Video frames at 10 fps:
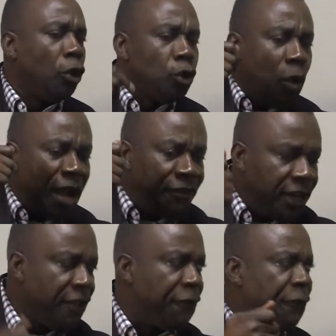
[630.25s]
you have
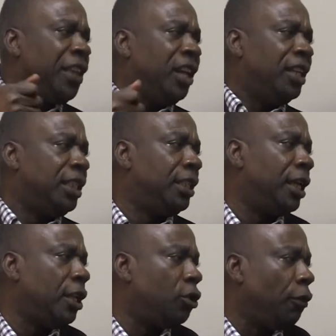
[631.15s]
revealed the
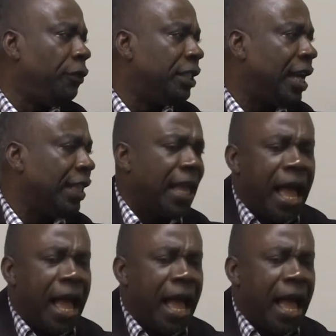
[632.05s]
secret of his heart.